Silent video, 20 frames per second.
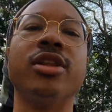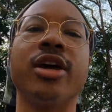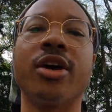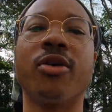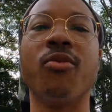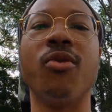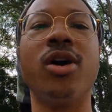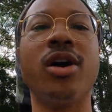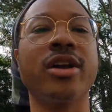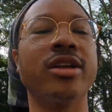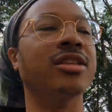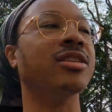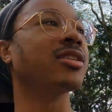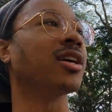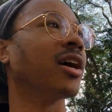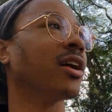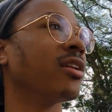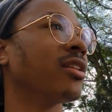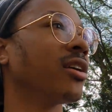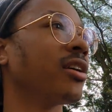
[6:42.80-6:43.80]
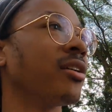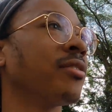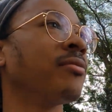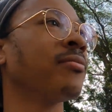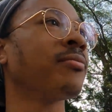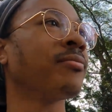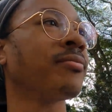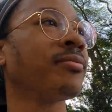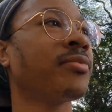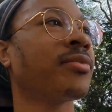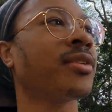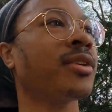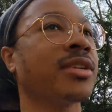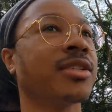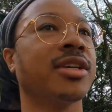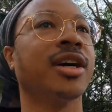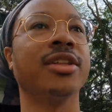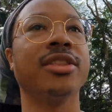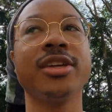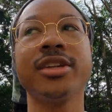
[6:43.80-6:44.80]
like walk inside of there.
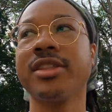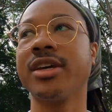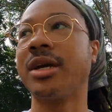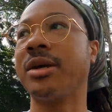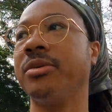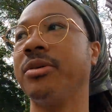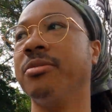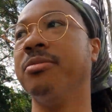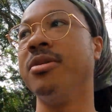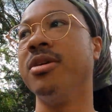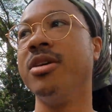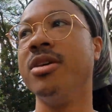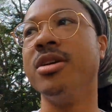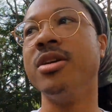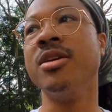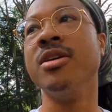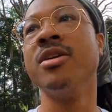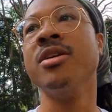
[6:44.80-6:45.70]
So I think that would be